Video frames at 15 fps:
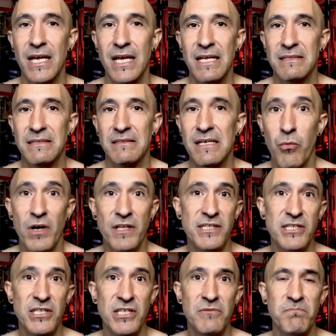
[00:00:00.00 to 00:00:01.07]
And
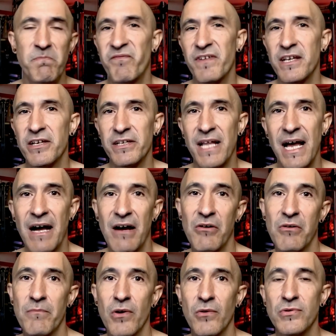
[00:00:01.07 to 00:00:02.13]
once you figured
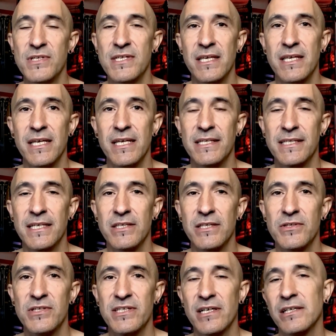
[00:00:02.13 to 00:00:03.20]
out most things and
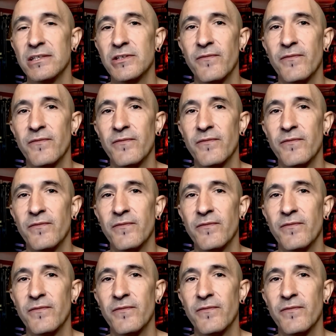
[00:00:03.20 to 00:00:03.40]
you start